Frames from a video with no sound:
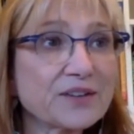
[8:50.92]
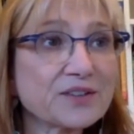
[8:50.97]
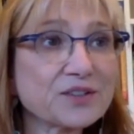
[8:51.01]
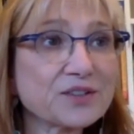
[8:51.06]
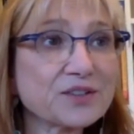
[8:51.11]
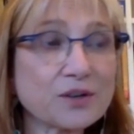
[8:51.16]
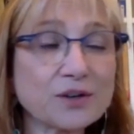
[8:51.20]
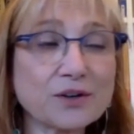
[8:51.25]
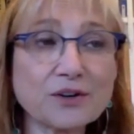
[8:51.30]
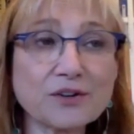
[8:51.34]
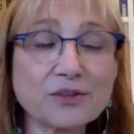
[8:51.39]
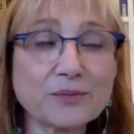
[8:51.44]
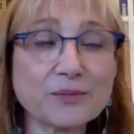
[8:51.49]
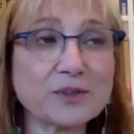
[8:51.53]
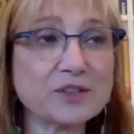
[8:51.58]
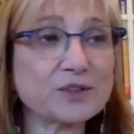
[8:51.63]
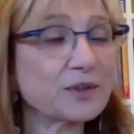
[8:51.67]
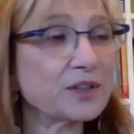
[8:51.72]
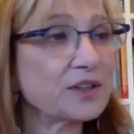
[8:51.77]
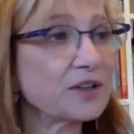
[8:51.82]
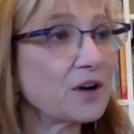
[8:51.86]
earth,
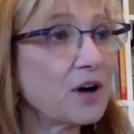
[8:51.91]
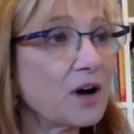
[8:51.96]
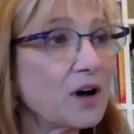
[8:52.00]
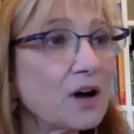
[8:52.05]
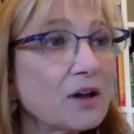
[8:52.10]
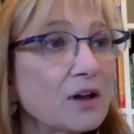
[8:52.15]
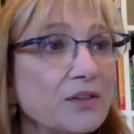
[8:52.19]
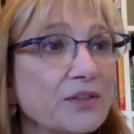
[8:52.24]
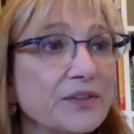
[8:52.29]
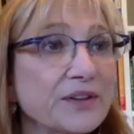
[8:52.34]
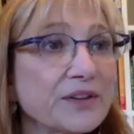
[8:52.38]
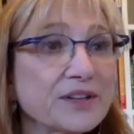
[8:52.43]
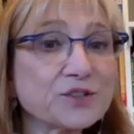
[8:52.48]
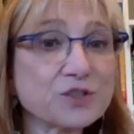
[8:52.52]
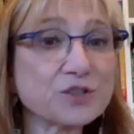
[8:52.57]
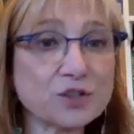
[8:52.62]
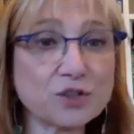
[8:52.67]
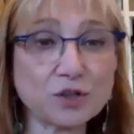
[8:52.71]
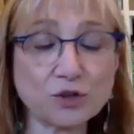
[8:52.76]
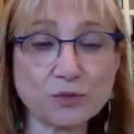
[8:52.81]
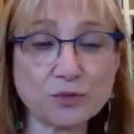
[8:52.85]
between all things
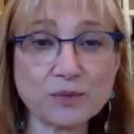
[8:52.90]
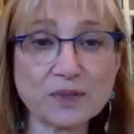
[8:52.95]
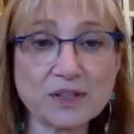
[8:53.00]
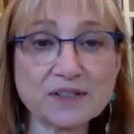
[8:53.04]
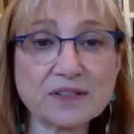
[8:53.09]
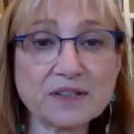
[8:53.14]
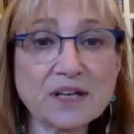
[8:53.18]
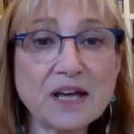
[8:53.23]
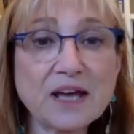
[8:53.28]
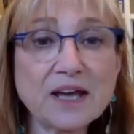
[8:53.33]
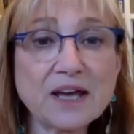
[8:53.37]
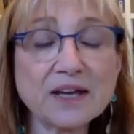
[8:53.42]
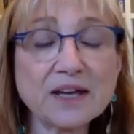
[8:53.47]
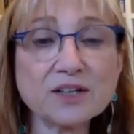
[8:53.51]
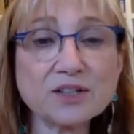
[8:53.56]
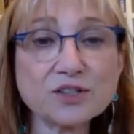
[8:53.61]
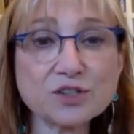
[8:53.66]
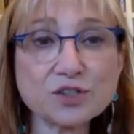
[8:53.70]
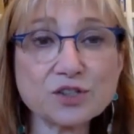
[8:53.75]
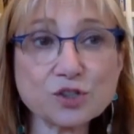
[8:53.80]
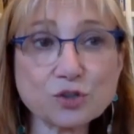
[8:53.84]
human. It
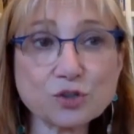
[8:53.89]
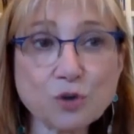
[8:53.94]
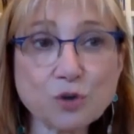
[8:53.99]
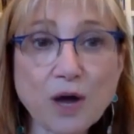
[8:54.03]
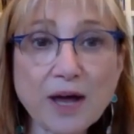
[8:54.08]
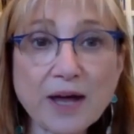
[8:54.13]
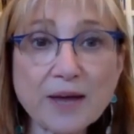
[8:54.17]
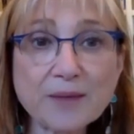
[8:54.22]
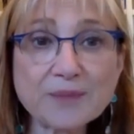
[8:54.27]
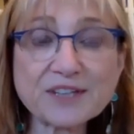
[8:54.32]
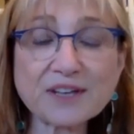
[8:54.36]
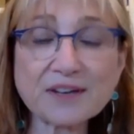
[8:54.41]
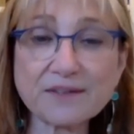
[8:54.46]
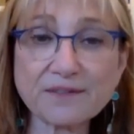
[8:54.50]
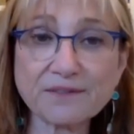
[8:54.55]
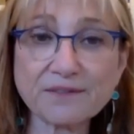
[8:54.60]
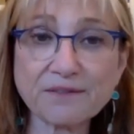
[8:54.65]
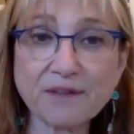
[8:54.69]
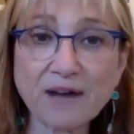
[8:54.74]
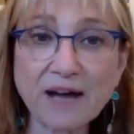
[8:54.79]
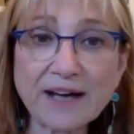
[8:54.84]
describes a
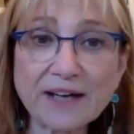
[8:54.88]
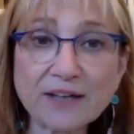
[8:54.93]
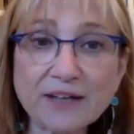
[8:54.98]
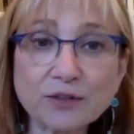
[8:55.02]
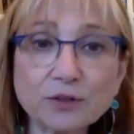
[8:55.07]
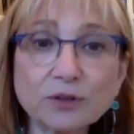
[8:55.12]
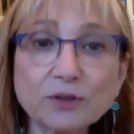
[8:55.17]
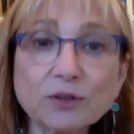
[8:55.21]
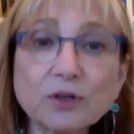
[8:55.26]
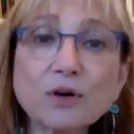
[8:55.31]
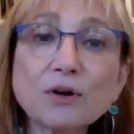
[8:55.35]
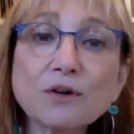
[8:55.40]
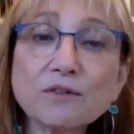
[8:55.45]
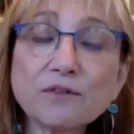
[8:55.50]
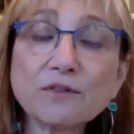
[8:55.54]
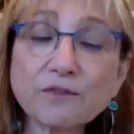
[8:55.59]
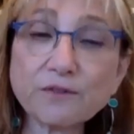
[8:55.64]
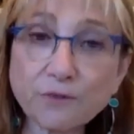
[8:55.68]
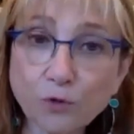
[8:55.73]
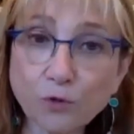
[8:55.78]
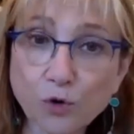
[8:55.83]
vital
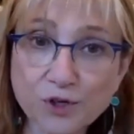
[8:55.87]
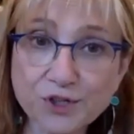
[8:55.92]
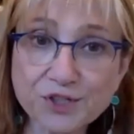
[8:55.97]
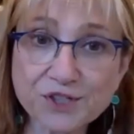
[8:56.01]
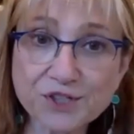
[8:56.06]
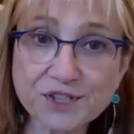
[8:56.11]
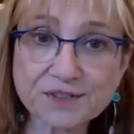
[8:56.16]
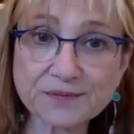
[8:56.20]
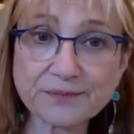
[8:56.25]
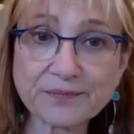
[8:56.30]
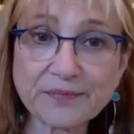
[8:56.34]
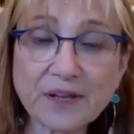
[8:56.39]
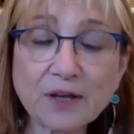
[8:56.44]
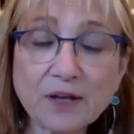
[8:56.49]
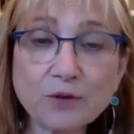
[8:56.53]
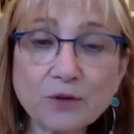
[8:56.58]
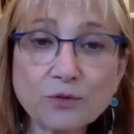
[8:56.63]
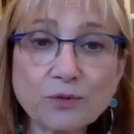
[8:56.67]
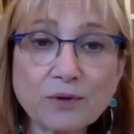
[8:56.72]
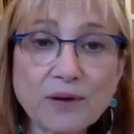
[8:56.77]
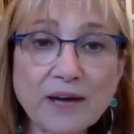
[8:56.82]
force
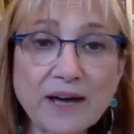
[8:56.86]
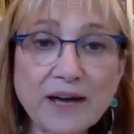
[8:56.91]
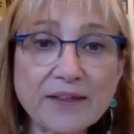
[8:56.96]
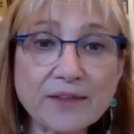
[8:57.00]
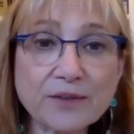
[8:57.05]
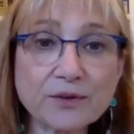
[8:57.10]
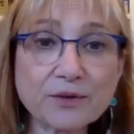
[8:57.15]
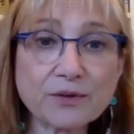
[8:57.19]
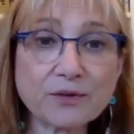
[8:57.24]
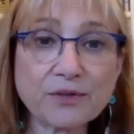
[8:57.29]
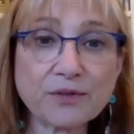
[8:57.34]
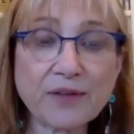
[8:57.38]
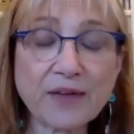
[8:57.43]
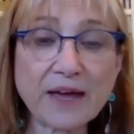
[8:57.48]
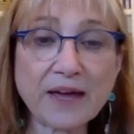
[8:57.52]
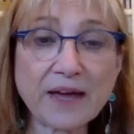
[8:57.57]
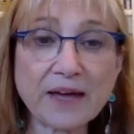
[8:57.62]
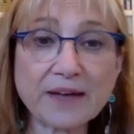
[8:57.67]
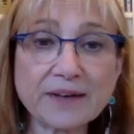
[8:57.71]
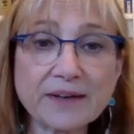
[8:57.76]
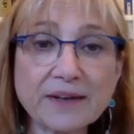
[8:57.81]
rather
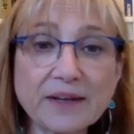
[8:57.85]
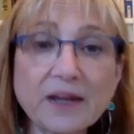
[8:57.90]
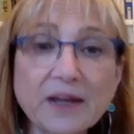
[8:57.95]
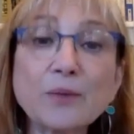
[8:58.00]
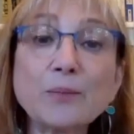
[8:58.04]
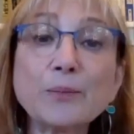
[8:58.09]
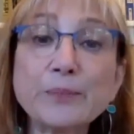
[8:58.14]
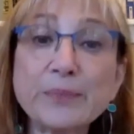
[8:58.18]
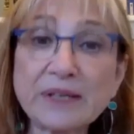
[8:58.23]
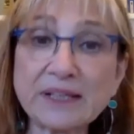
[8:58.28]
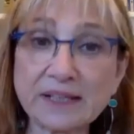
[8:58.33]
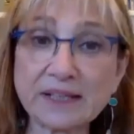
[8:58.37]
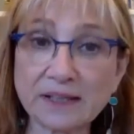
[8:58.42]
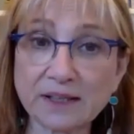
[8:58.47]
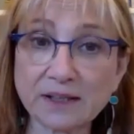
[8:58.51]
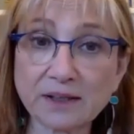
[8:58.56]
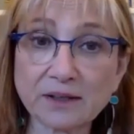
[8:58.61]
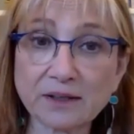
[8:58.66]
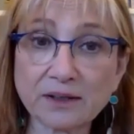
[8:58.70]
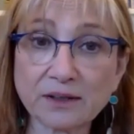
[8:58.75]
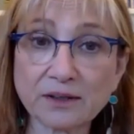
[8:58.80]
than a
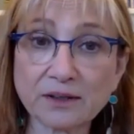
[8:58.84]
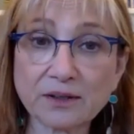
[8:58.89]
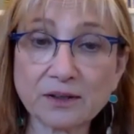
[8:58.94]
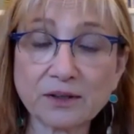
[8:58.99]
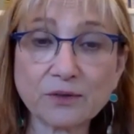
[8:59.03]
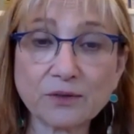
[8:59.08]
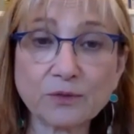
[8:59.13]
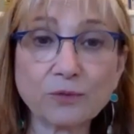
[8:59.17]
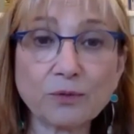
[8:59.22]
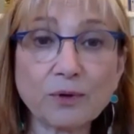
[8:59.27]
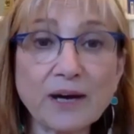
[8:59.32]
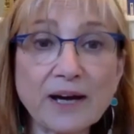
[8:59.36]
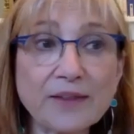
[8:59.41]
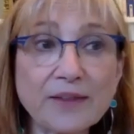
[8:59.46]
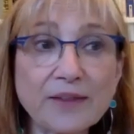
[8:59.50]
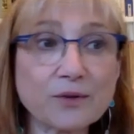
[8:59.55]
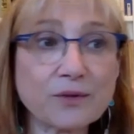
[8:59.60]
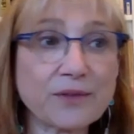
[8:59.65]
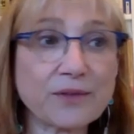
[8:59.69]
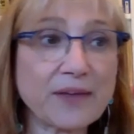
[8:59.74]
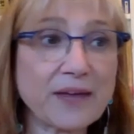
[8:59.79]
being,
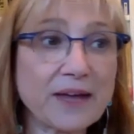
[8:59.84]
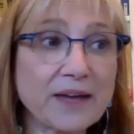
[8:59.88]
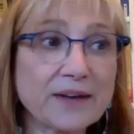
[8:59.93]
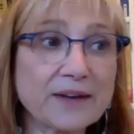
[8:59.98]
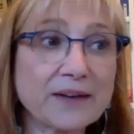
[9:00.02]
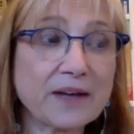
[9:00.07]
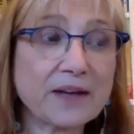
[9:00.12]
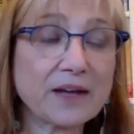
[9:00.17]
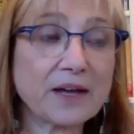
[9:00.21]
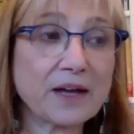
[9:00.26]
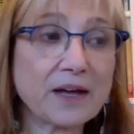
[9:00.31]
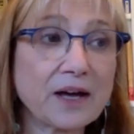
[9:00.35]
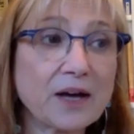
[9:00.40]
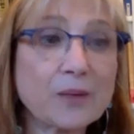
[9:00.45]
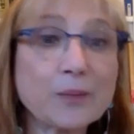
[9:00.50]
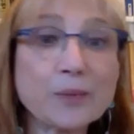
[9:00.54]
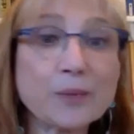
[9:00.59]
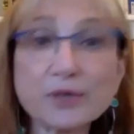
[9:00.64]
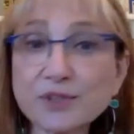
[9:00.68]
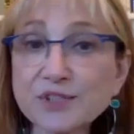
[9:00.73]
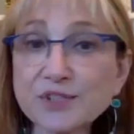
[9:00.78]
rather than a
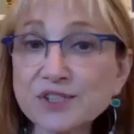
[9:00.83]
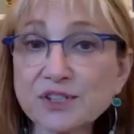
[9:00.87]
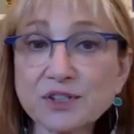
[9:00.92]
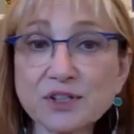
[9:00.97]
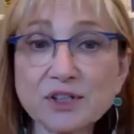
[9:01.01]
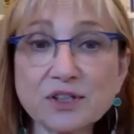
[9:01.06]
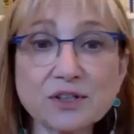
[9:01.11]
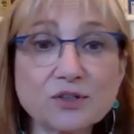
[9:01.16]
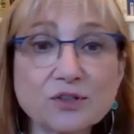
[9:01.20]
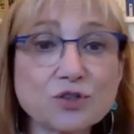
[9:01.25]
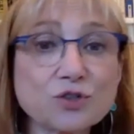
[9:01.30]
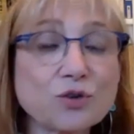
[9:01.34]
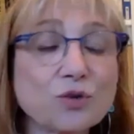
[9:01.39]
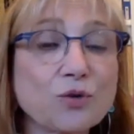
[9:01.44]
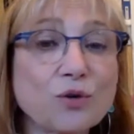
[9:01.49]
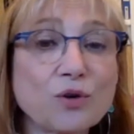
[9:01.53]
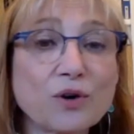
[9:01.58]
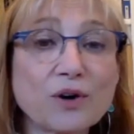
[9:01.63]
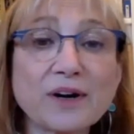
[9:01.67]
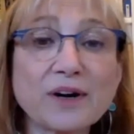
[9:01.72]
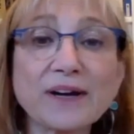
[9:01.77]
personage
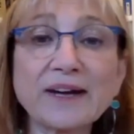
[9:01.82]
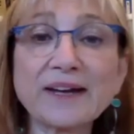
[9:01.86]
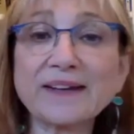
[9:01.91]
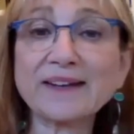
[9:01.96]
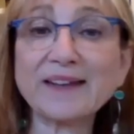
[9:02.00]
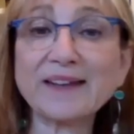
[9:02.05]
or an